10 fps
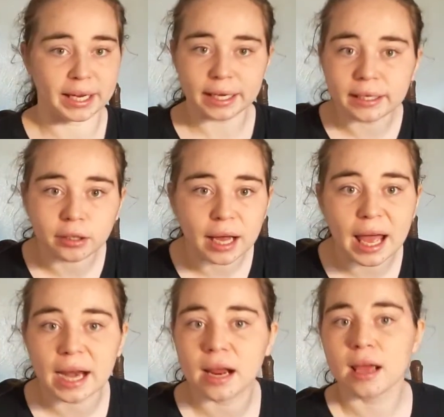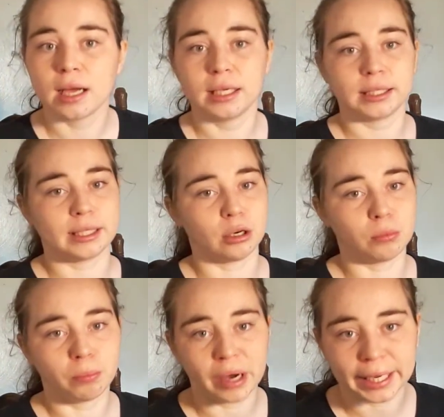internet,
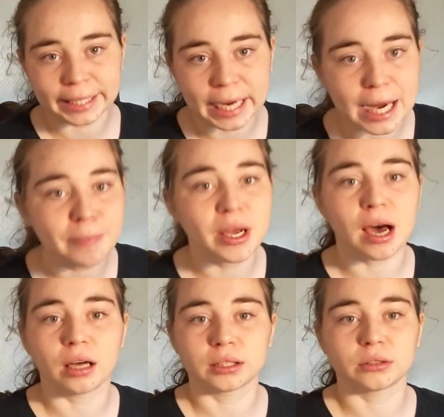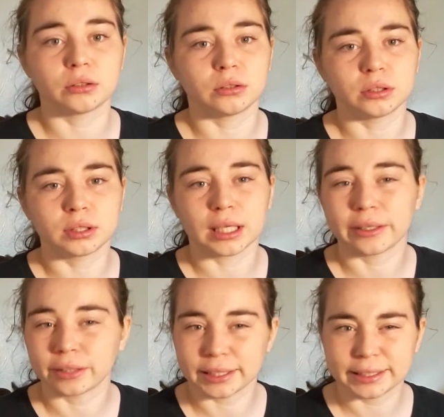they'll buy game consoles,
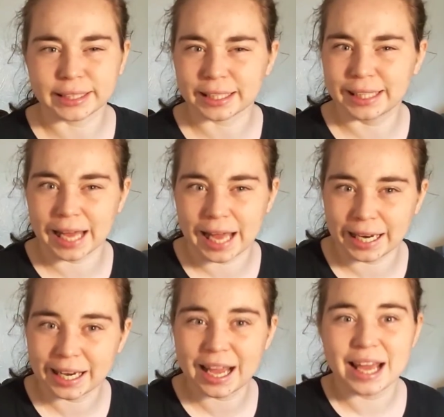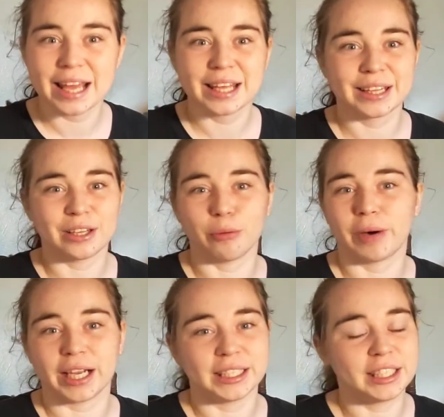I already said that. They'll
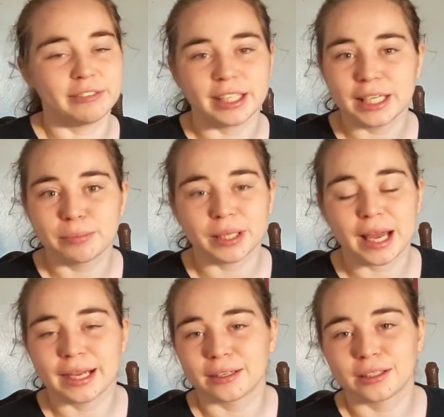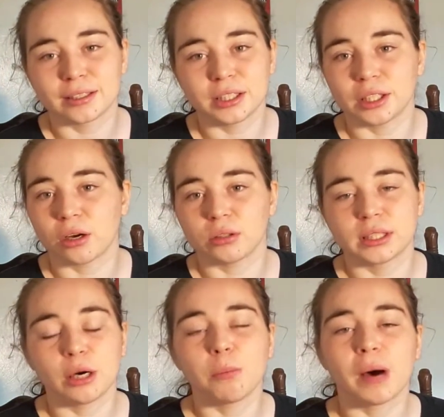buy a DVD player, you know,
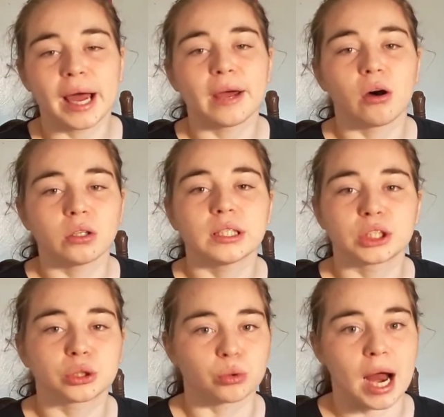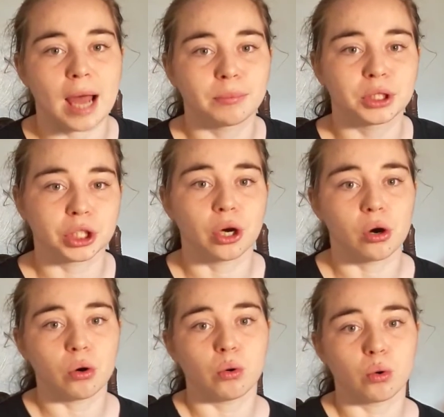they'll buy all this crap to
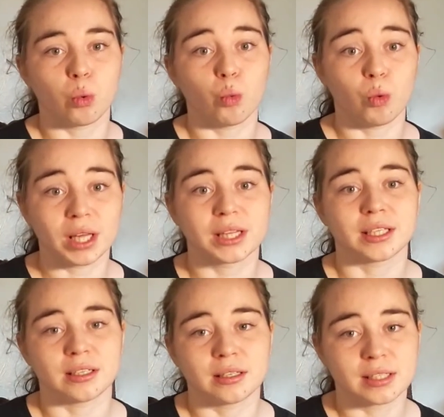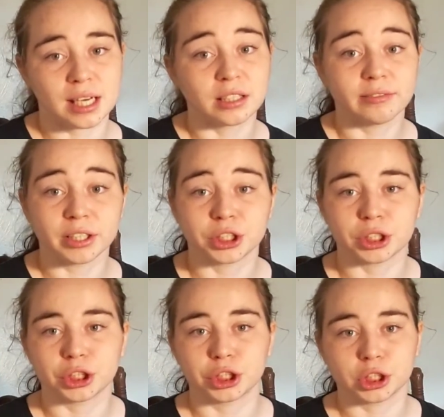go with the
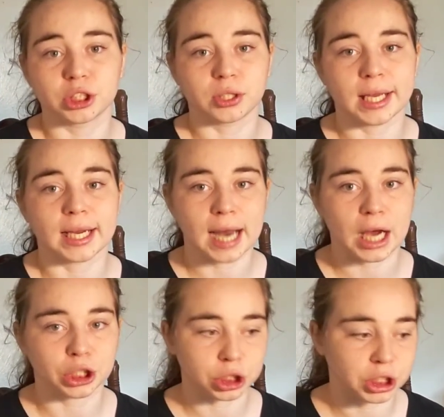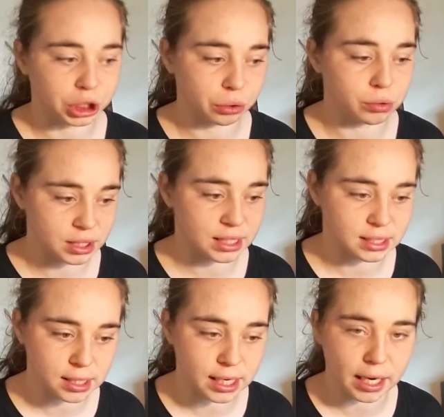television just so they can actually use
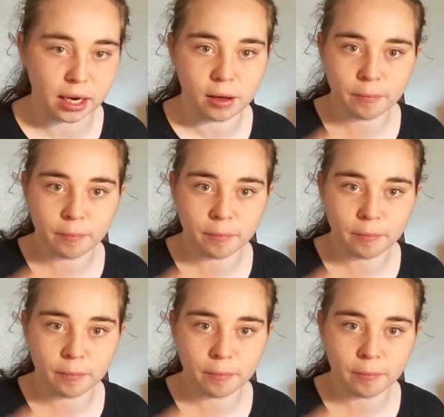this thing.